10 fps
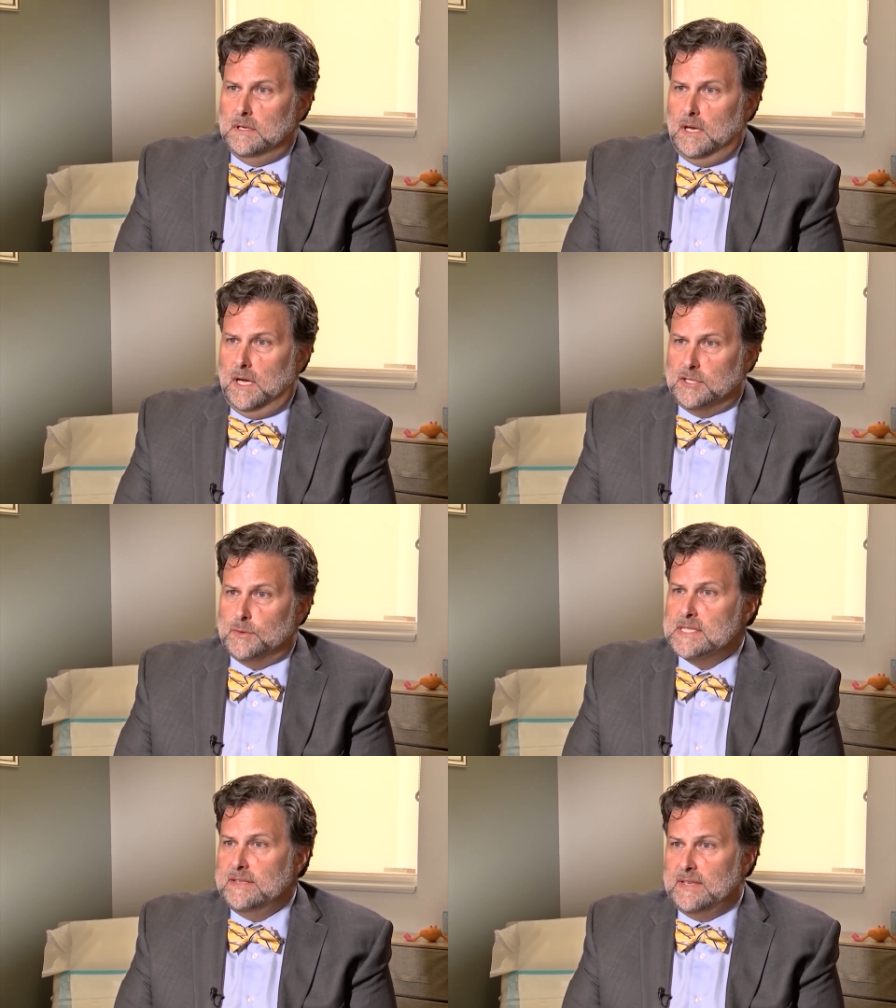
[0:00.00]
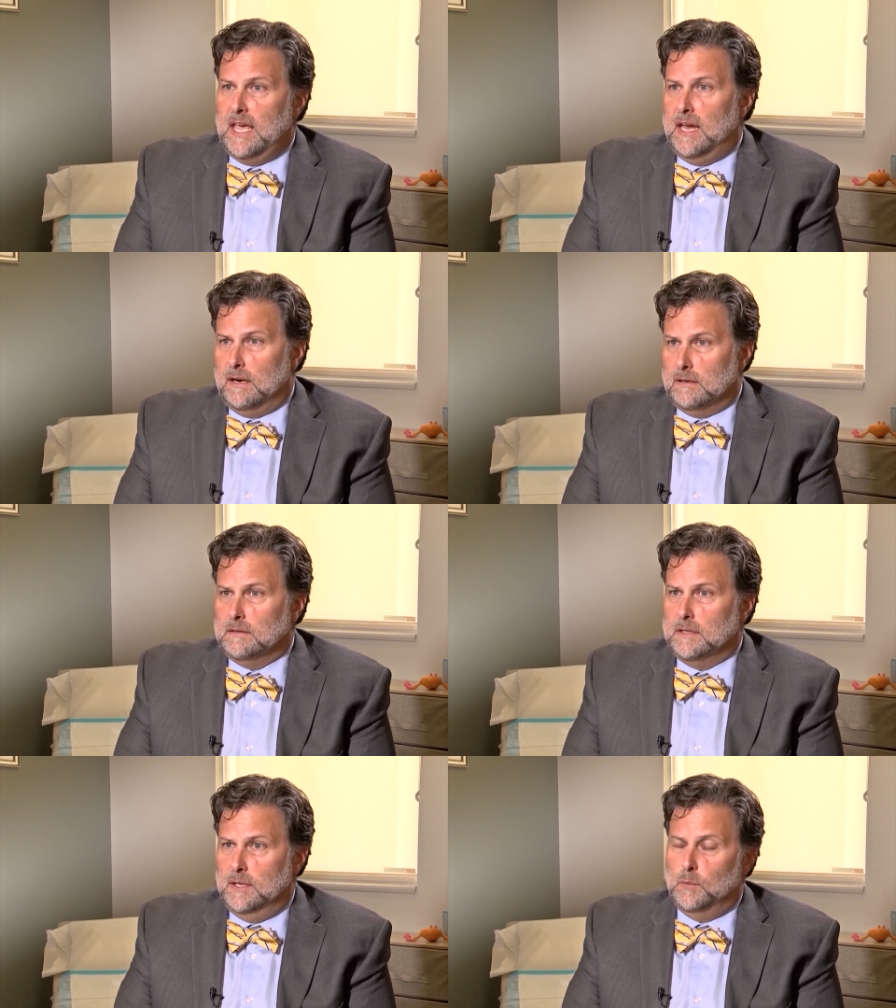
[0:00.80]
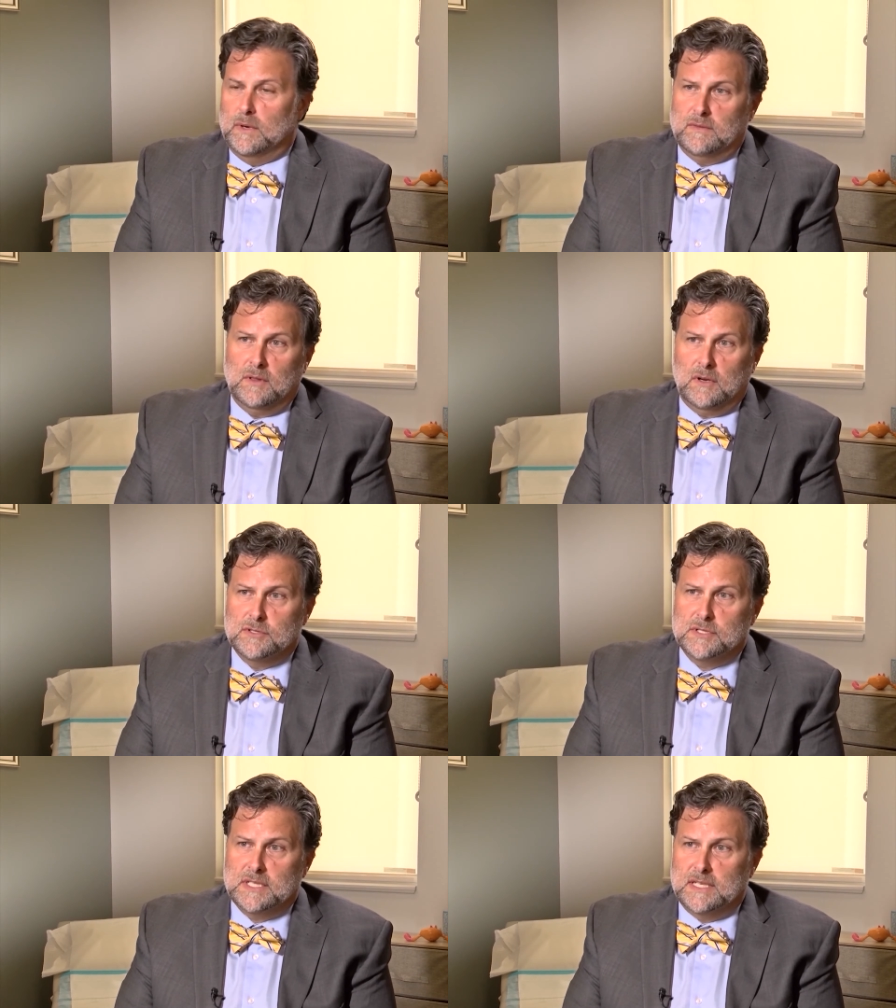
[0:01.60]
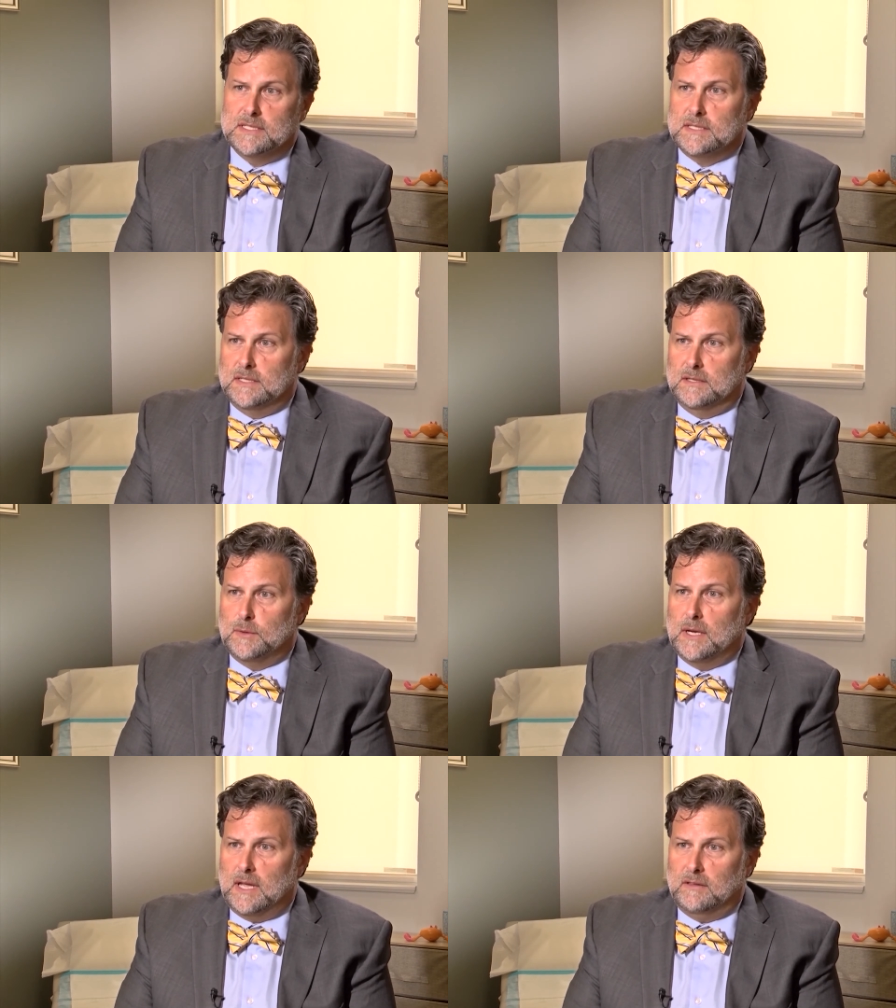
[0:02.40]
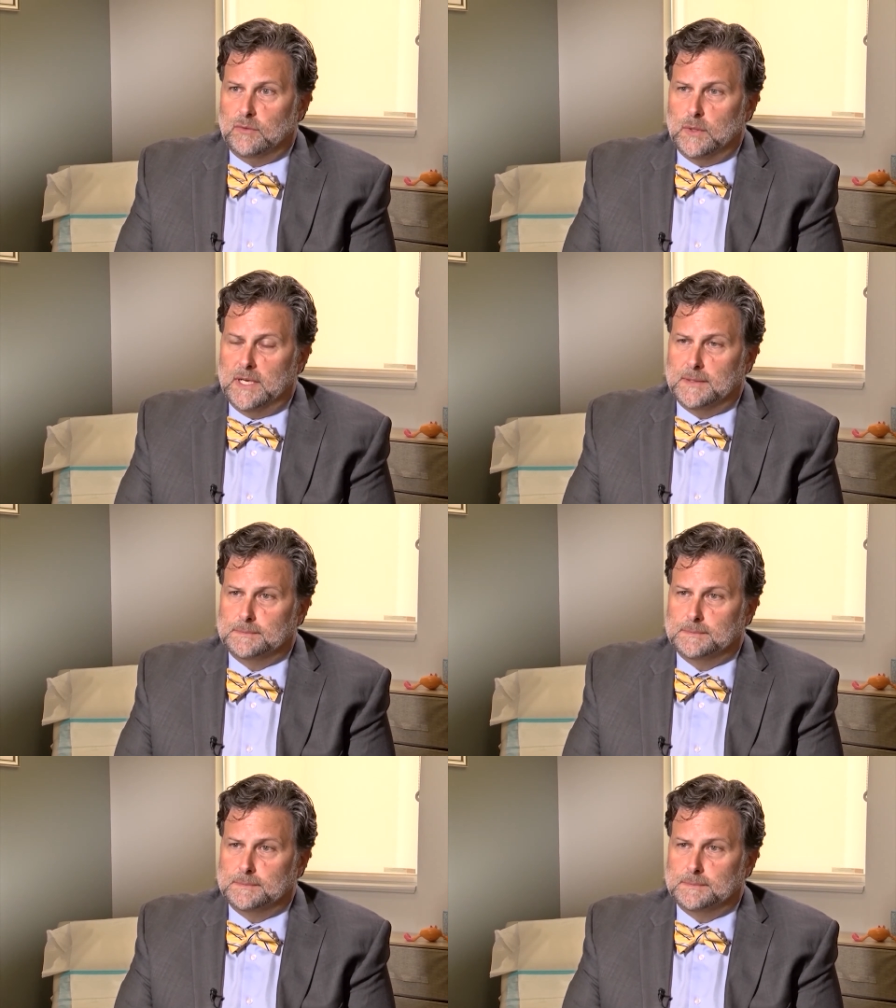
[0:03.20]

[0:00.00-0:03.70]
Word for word: uh, to receive care in one of the larger cities uh, throughout California.